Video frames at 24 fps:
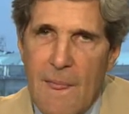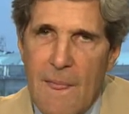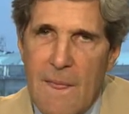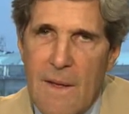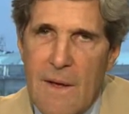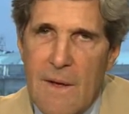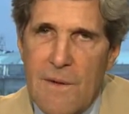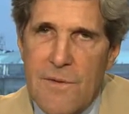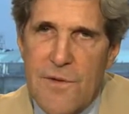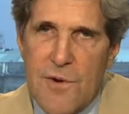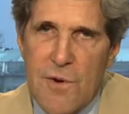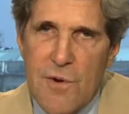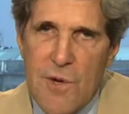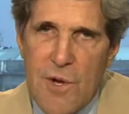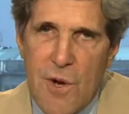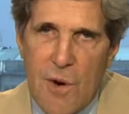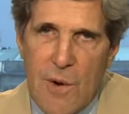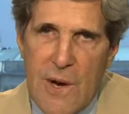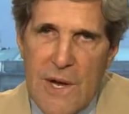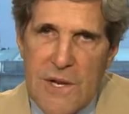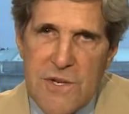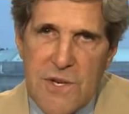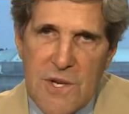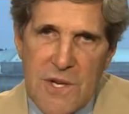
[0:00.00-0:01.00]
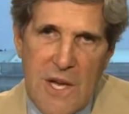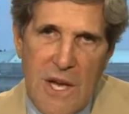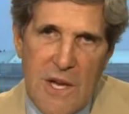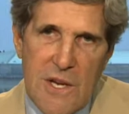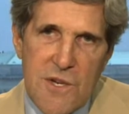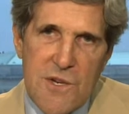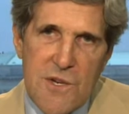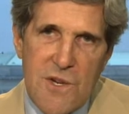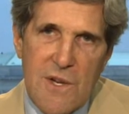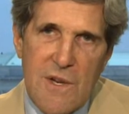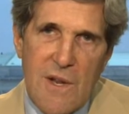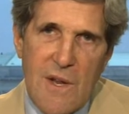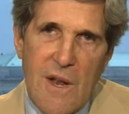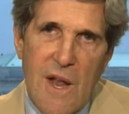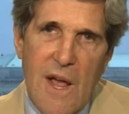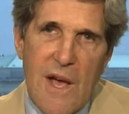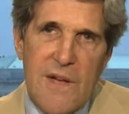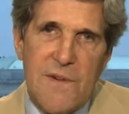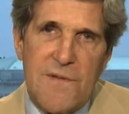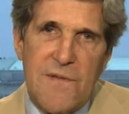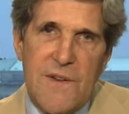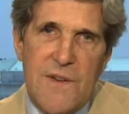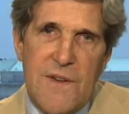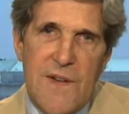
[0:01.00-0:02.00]
And through your education and
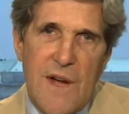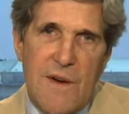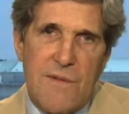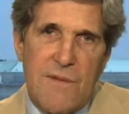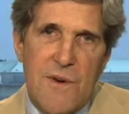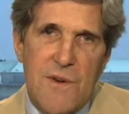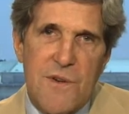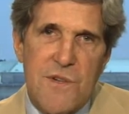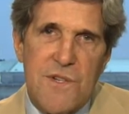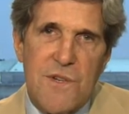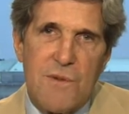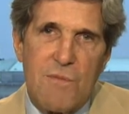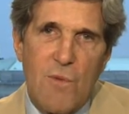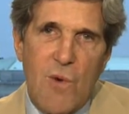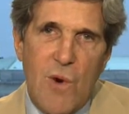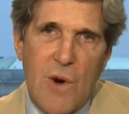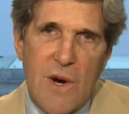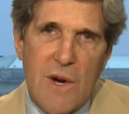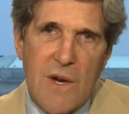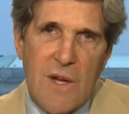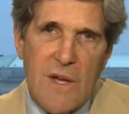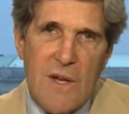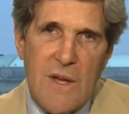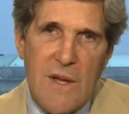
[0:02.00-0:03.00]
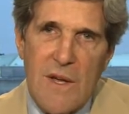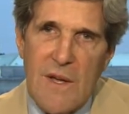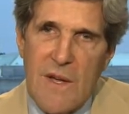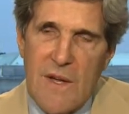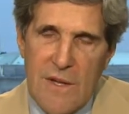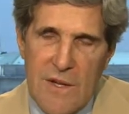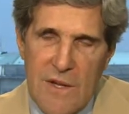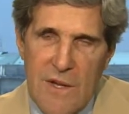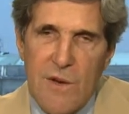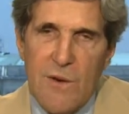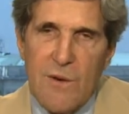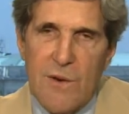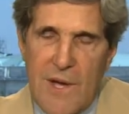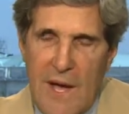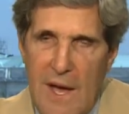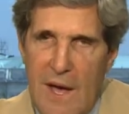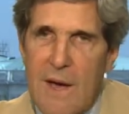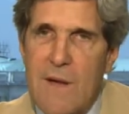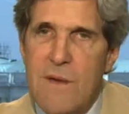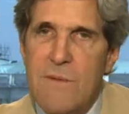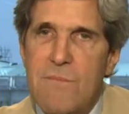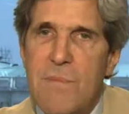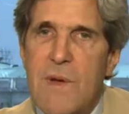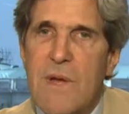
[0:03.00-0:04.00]
life endeavors and work, you
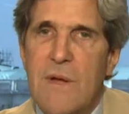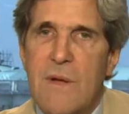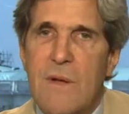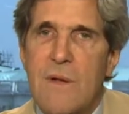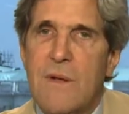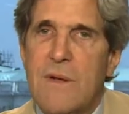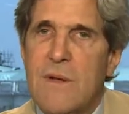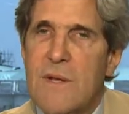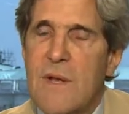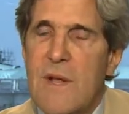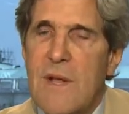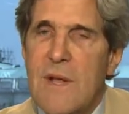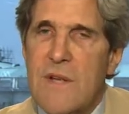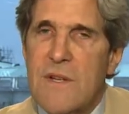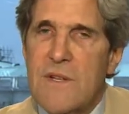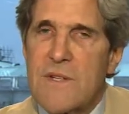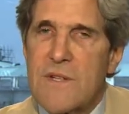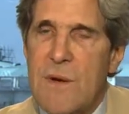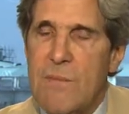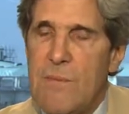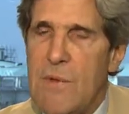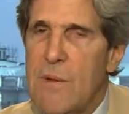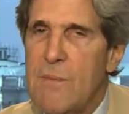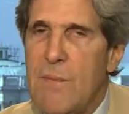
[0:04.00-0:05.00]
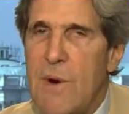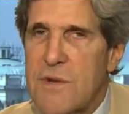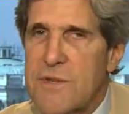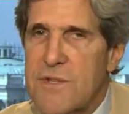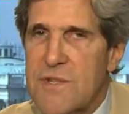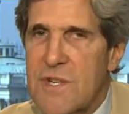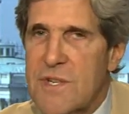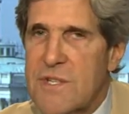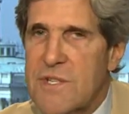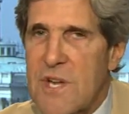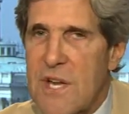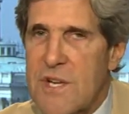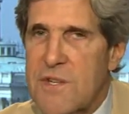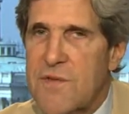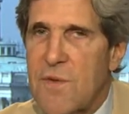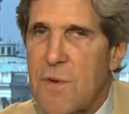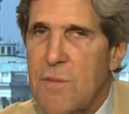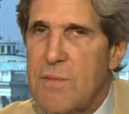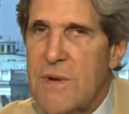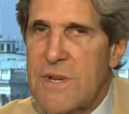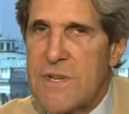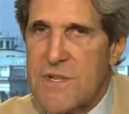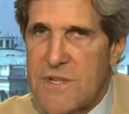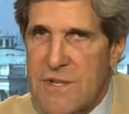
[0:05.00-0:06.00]
can build some of the most successful
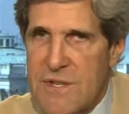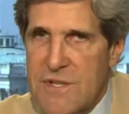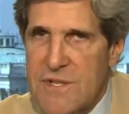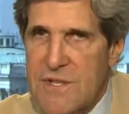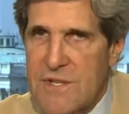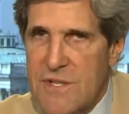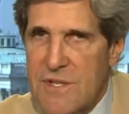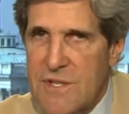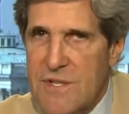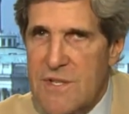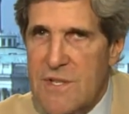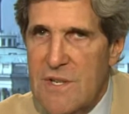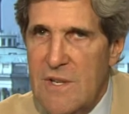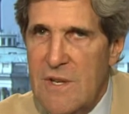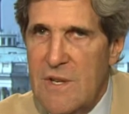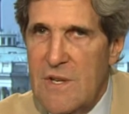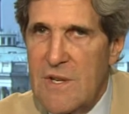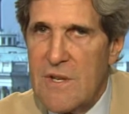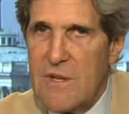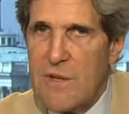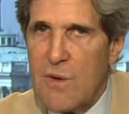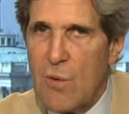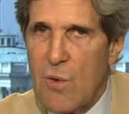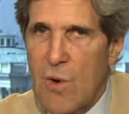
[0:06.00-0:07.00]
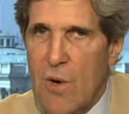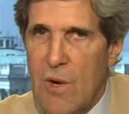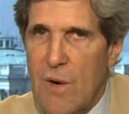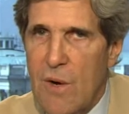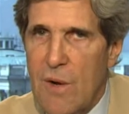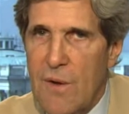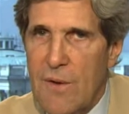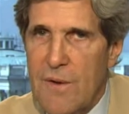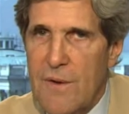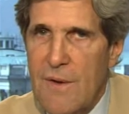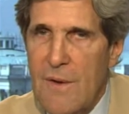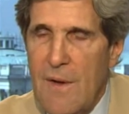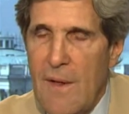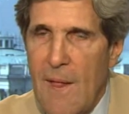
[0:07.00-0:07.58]
businesses in the world.